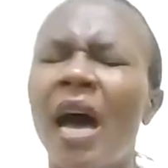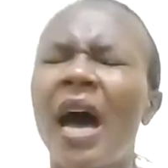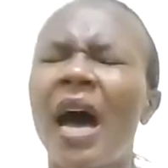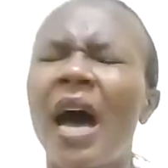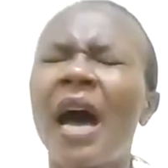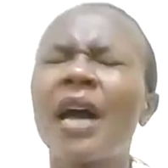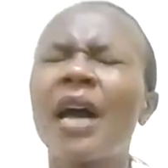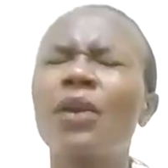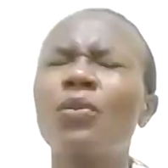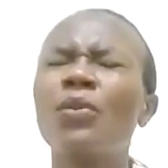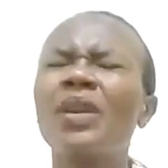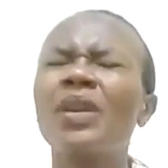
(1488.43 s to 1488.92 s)

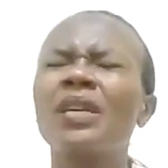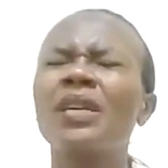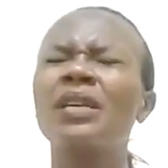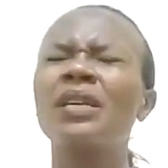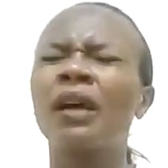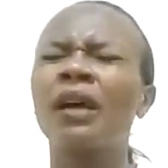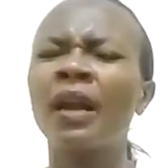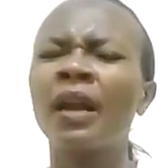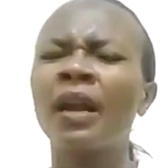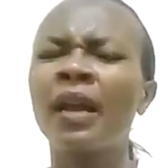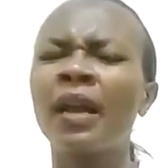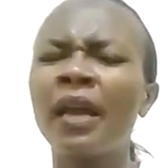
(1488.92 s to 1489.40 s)
And we
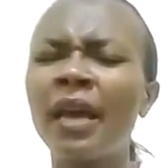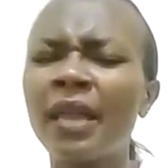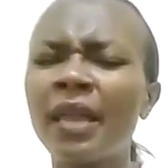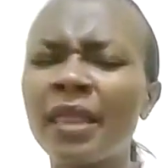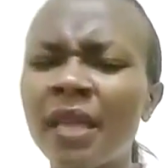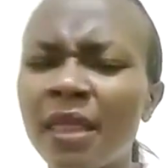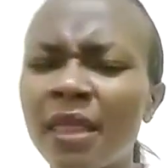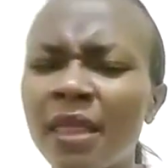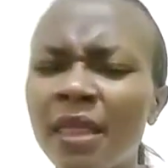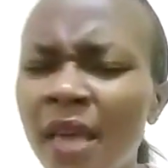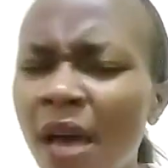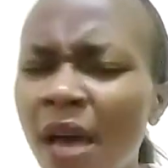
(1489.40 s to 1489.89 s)
declare
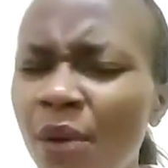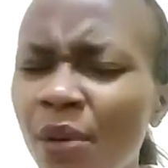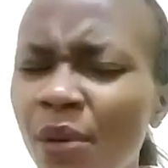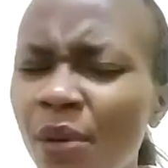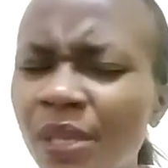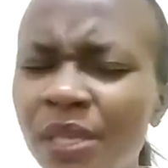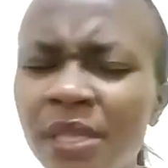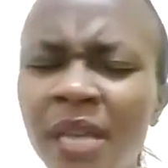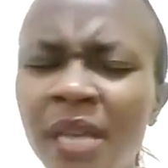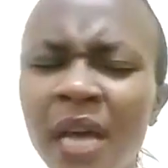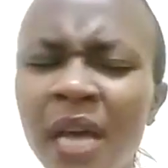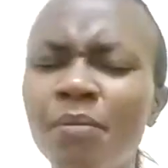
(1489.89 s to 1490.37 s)
that there
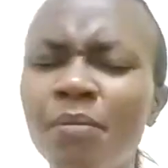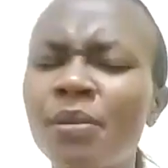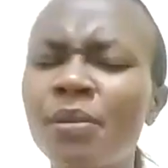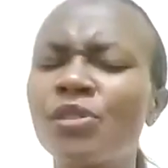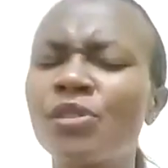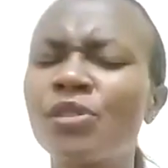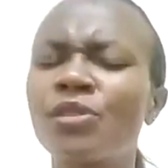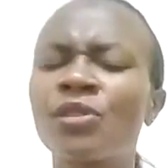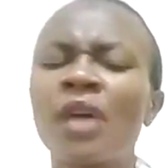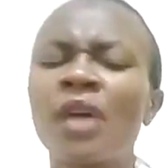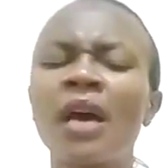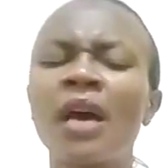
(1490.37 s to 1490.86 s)
is none
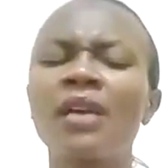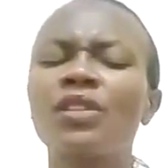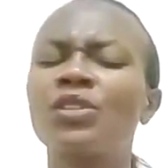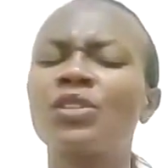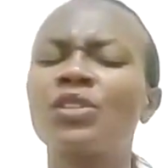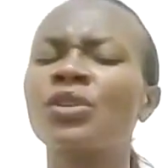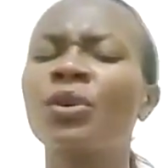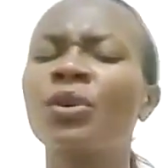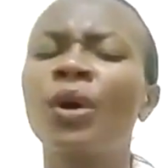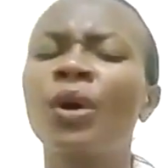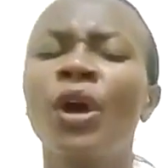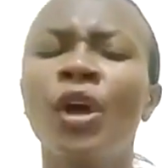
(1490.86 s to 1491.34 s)

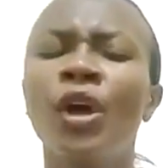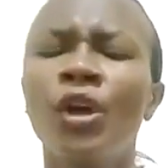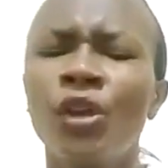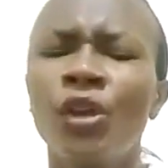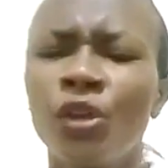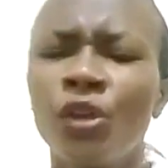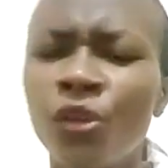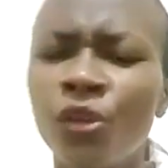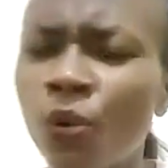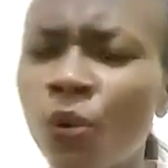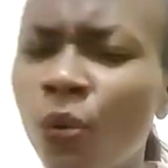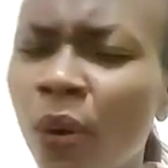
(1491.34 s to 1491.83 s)
besides you.
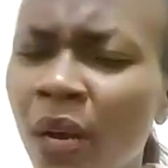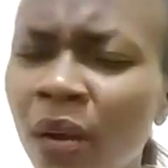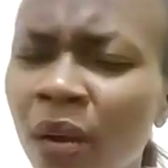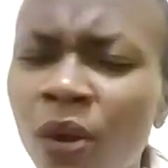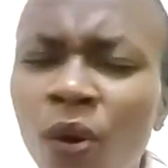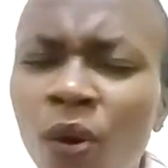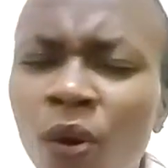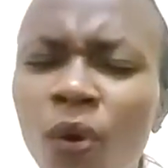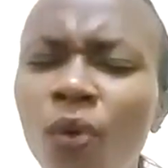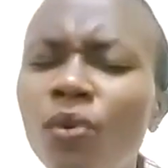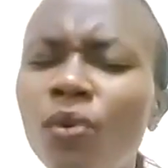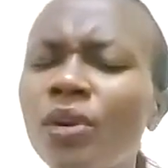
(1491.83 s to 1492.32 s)
You
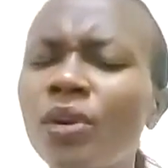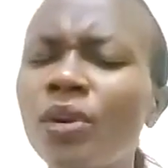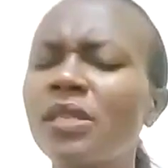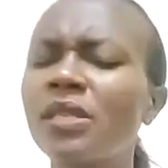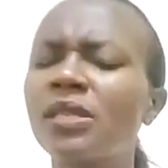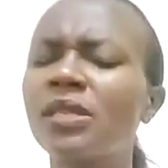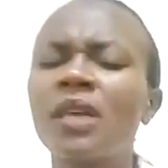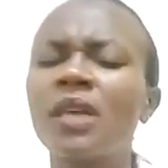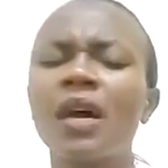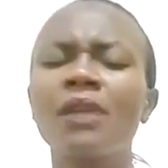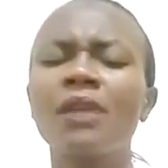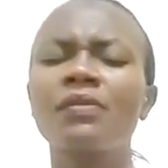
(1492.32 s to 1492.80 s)
alone
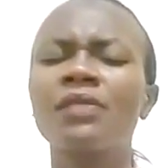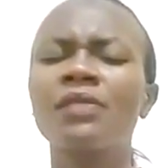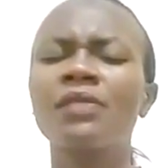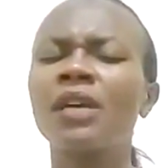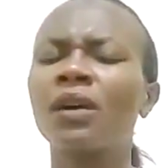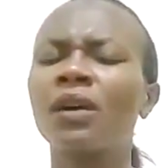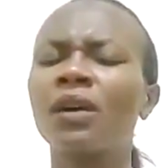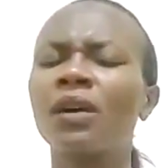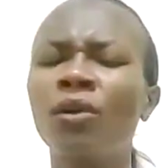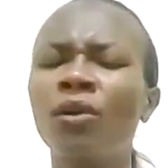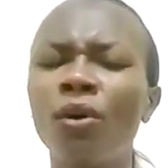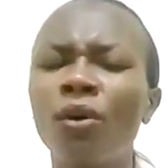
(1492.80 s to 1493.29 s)
deserves the
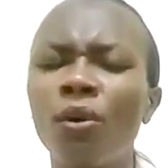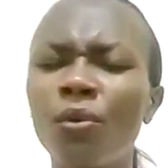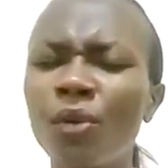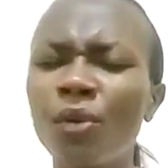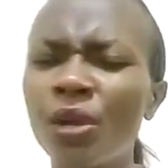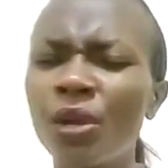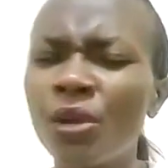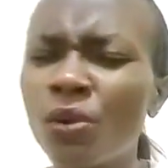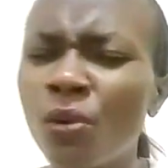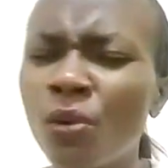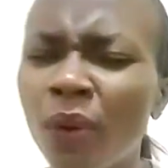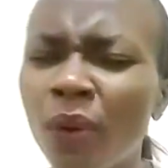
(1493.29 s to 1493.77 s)
glory.
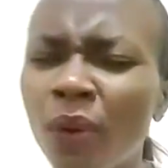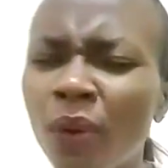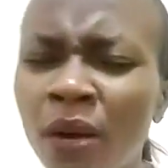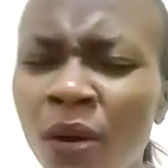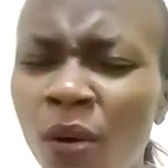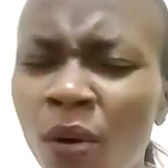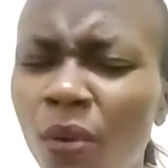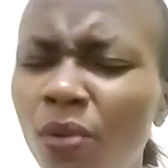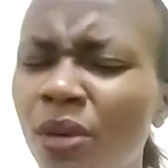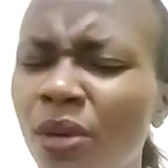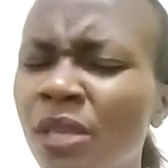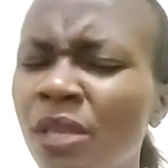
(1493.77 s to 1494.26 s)
You
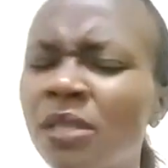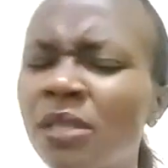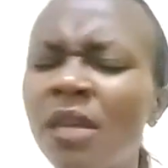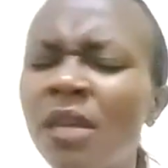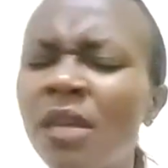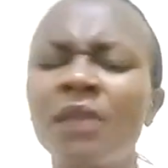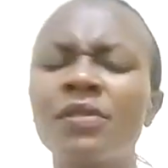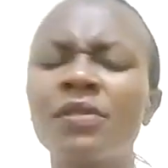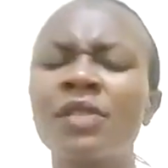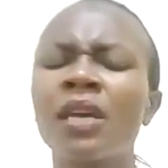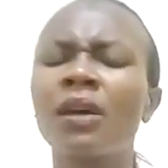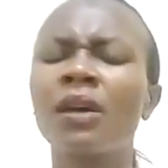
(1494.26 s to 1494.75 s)
alone
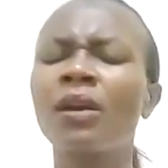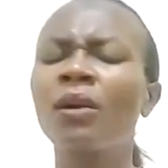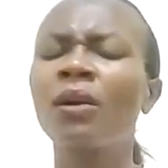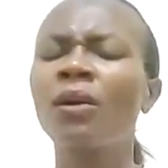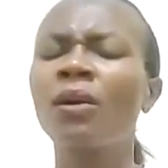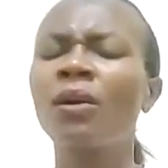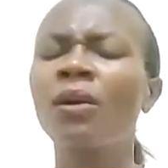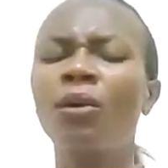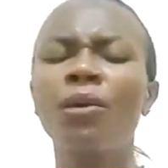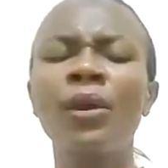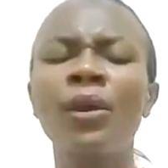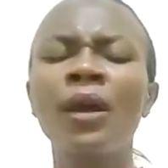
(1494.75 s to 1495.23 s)
deserves the
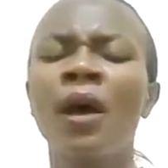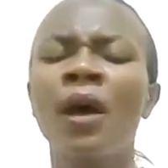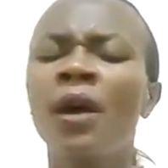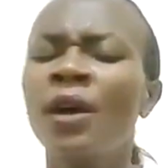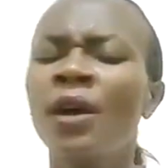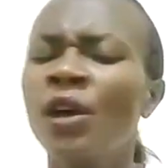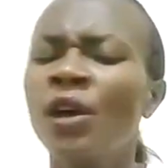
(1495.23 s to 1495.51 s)
glory.